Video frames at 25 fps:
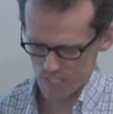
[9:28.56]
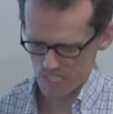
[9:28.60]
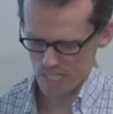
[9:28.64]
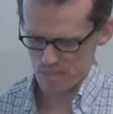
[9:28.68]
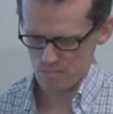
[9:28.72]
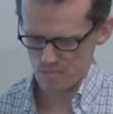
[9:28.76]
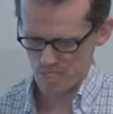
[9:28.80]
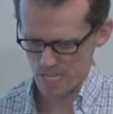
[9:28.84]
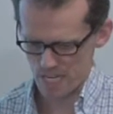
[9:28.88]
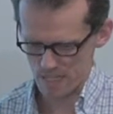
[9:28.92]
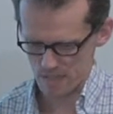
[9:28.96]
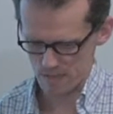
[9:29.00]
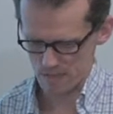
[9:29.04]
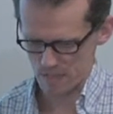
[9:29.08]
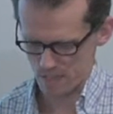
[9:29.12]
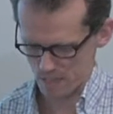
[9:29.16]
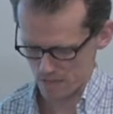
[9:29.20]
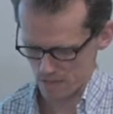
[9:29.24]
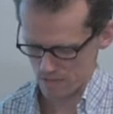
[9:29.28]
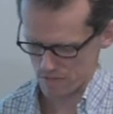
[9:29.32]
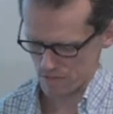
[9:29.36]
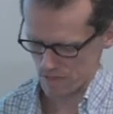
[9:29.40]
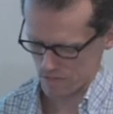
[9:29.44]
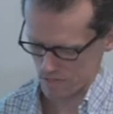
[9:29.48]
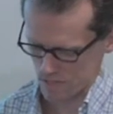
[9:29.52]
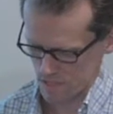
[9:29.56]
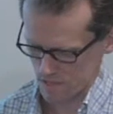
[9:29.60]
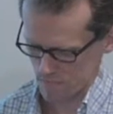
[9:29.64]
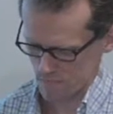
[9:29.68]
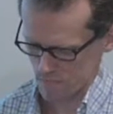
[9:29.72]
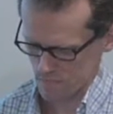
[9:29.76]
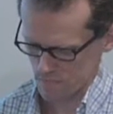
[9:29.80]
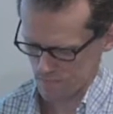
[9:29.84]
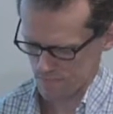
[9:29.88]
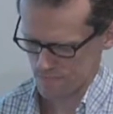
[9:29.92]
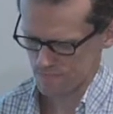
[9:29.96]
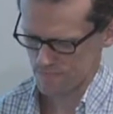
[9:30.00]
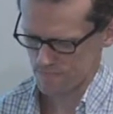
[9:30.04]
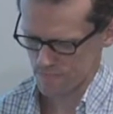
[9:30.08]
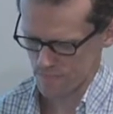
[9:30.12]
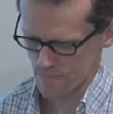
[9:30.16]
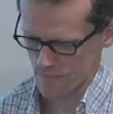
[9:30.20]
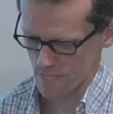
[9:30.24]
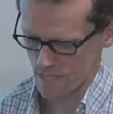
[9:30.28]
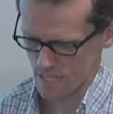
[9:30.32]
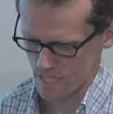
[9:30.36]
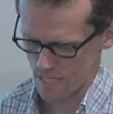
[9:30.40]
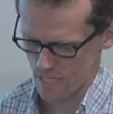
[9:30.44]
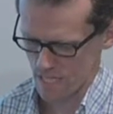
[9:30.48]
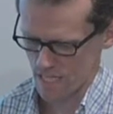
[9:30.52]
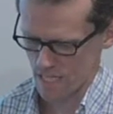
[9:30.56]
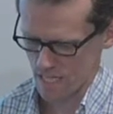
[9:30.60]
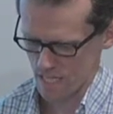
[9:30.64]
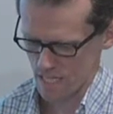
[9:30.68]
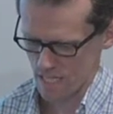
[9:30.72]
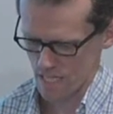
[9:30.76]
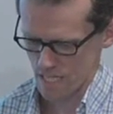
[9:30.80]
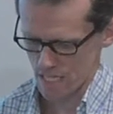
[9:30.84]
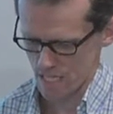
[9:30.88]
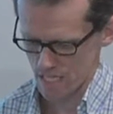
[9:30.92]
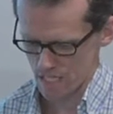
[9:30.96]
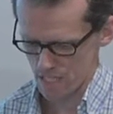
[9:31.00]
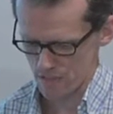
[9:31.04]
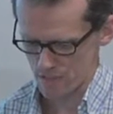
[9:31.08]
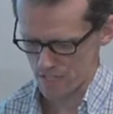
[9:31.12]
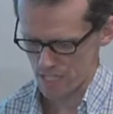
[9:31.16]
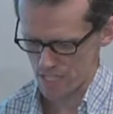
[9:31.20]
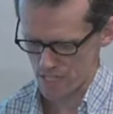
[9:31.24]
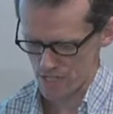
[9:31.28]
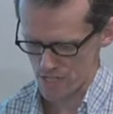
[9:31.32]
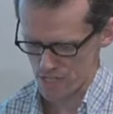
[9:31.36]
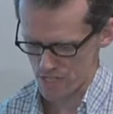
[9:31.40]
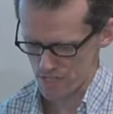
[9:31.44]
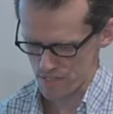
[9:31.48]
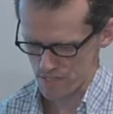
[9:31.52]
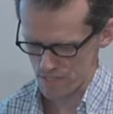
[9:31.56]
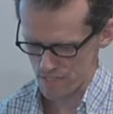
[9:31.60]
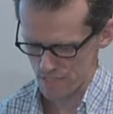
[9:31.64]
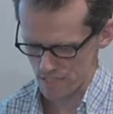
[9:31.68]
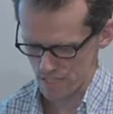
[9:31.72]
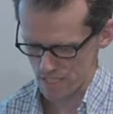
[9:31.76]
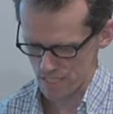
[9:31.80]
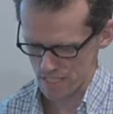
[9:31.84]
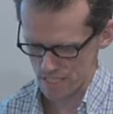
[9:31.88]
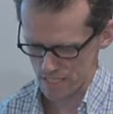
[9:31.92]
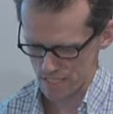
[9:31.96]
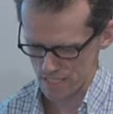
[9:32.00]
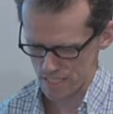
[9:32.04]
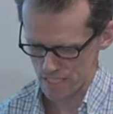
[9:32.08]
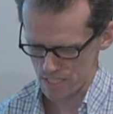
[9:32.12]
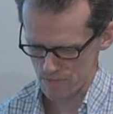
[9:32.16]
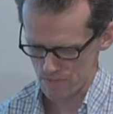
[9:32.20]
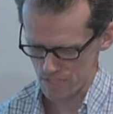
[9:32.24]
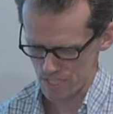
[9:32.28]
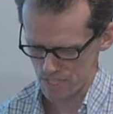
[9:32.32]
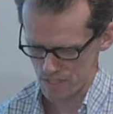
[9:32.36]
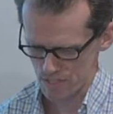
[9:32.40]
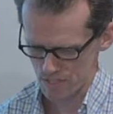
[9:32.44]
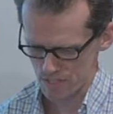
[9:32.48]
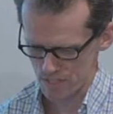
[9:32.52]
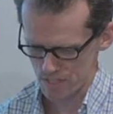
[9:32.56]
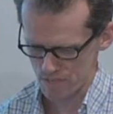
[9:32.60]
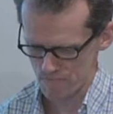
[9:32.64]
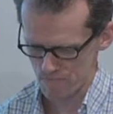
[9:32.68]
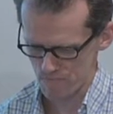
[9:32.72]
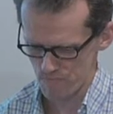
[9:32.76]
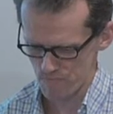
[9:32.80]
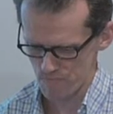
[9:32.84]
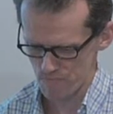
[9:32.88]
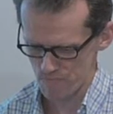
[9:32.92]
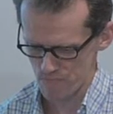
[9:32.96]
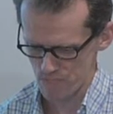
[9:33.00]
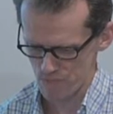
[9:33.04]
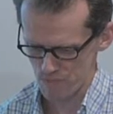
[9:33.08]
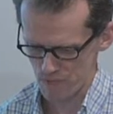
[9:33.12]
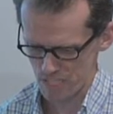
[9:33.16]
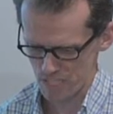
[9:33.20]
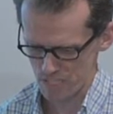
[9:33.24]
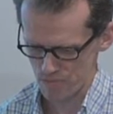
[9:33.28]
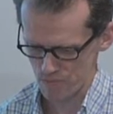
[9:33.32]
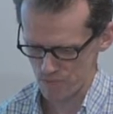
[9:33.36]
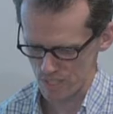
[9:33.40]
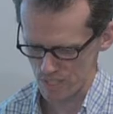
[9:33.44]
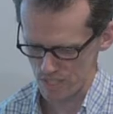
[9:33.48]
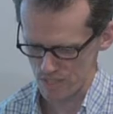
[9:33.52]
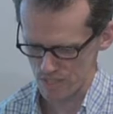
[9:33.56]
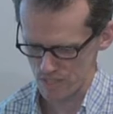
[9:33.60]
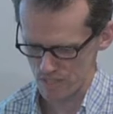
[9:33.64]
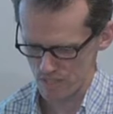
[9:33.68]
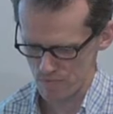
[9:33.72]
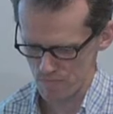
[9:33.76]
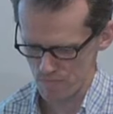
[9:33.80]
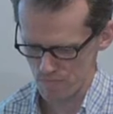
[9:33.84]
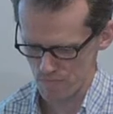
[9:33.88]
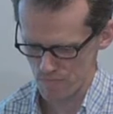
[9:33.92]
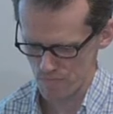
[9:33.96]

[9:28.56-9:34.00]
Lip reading: that comes out. So I've got some locations that I can home in on, some XPaths.